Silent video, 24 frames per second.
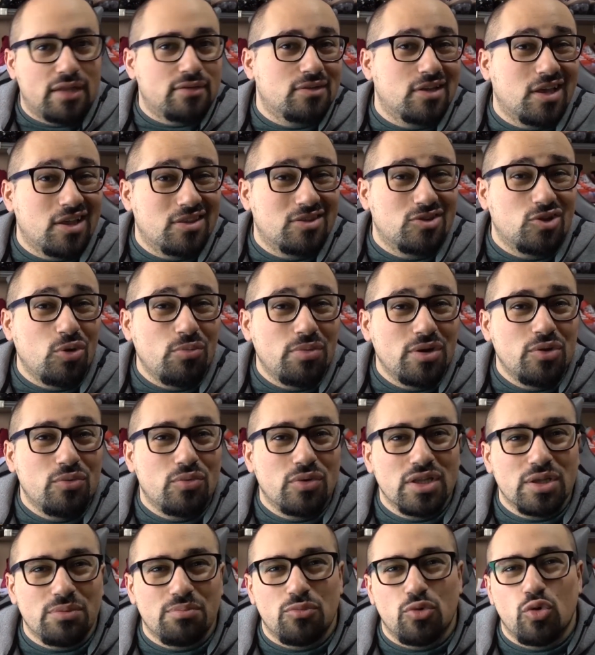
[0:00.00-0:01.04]
and
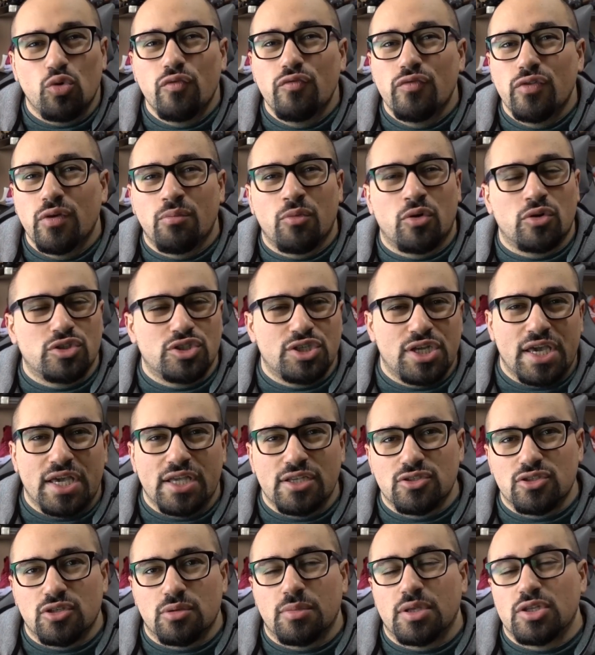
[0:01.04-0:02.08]
nobody really moved them or
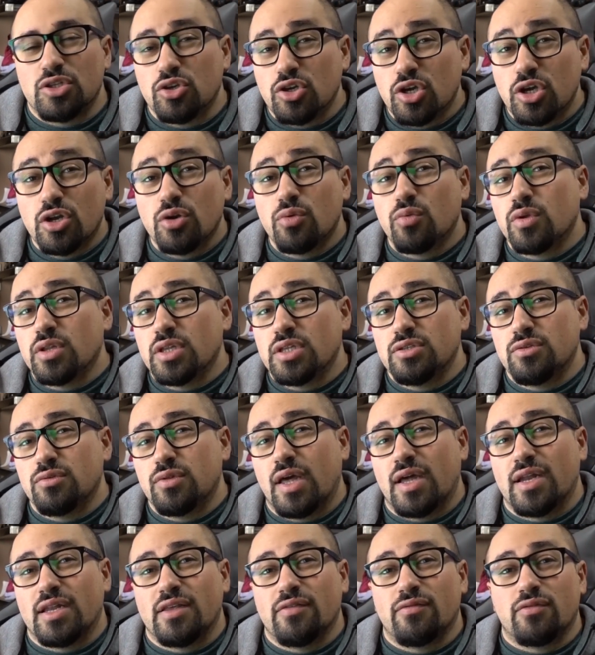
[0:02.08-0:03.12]
changed them. And you couldn't really
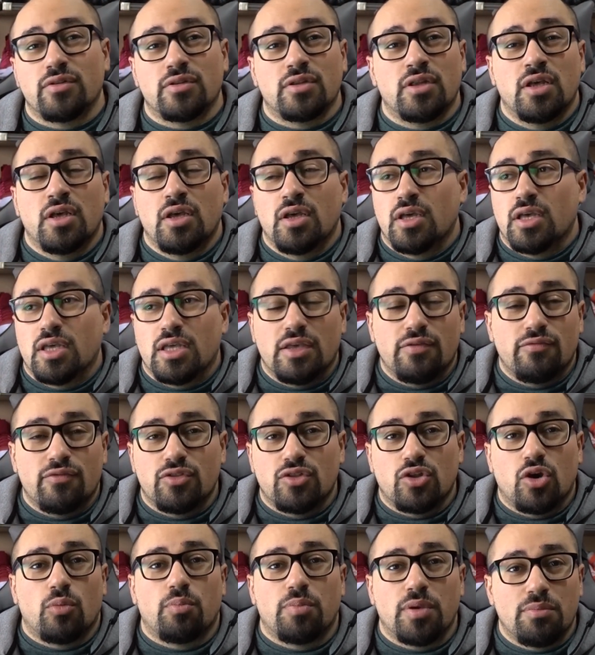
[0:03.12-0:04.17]
do that even
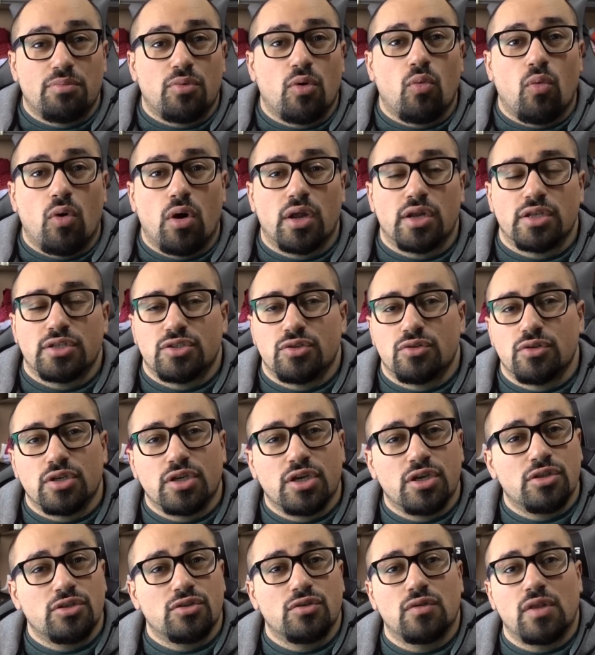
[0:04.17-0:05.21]
though people wanted to. You
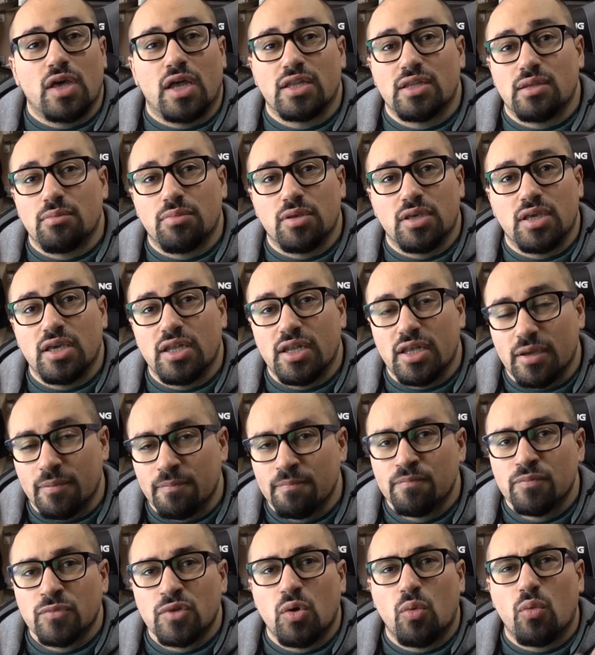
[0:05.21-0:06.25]
couldn't do that at the
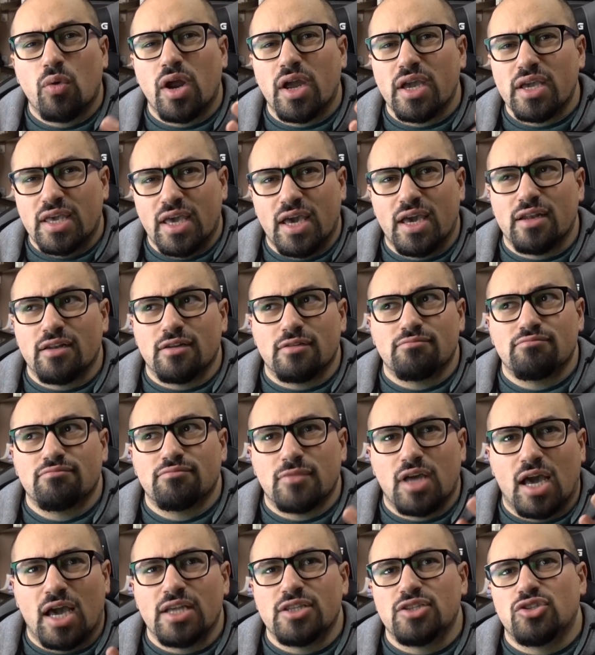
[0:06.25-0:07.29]
beginning. Where again,
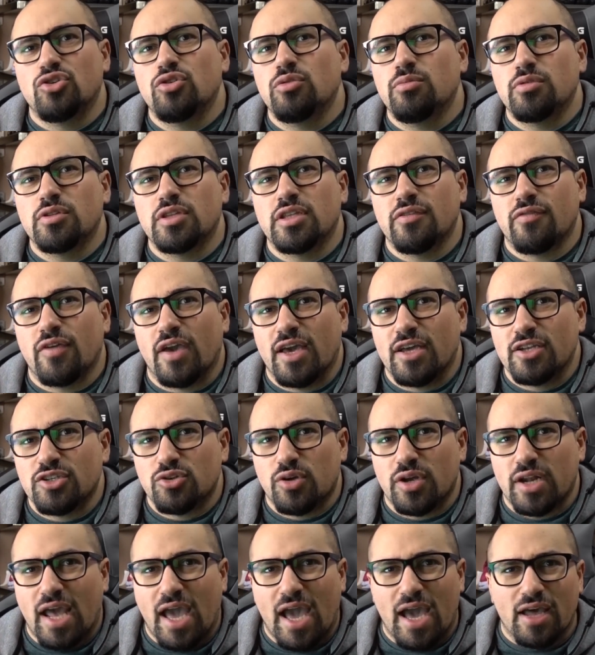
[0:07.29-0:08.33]
I do believe
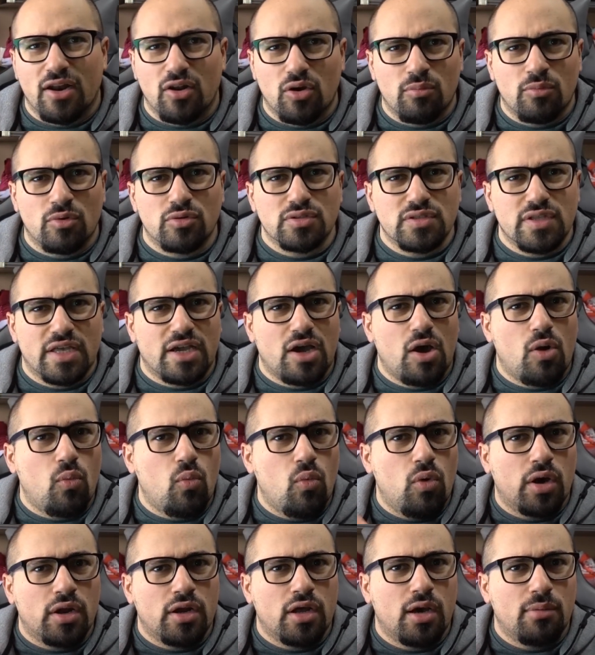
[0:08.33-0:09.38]
Android had almost like a
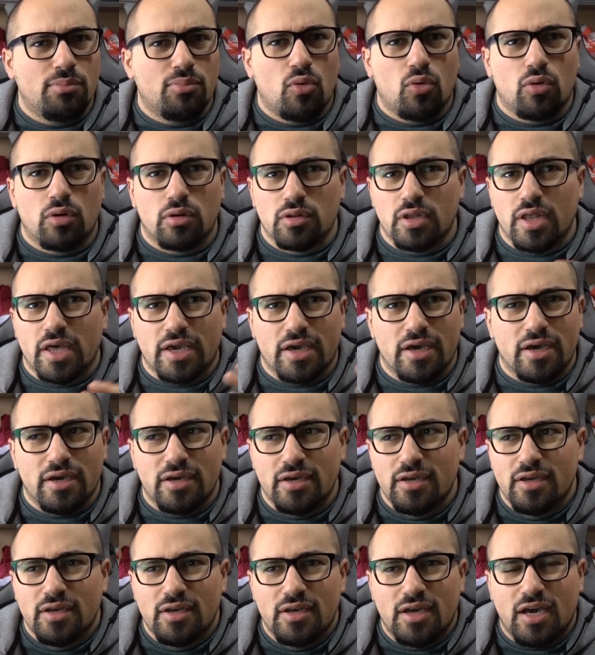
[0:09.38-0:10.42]
one-up or like
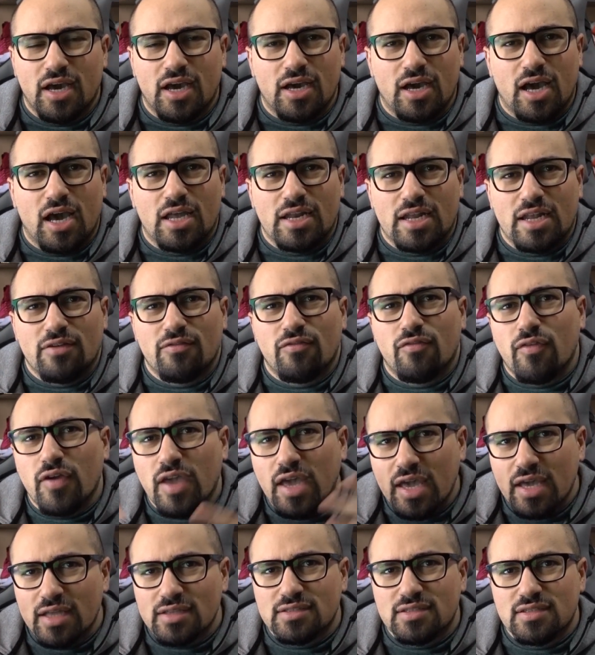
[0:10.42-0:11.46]
an
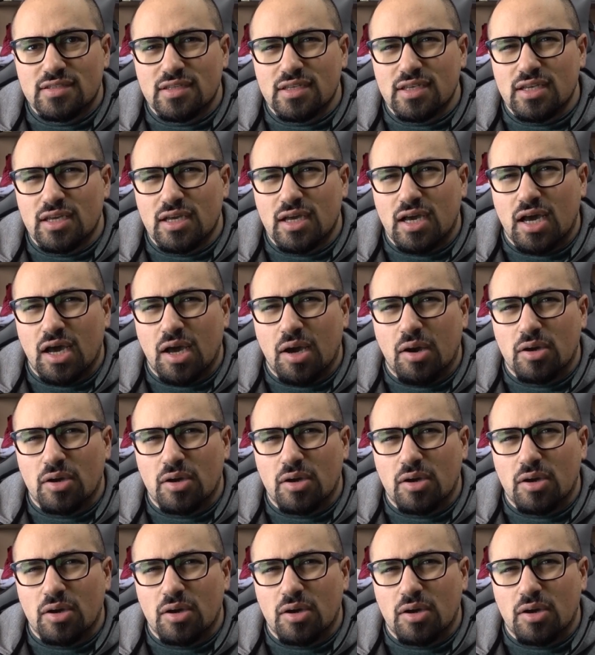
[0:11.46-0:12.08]
advanced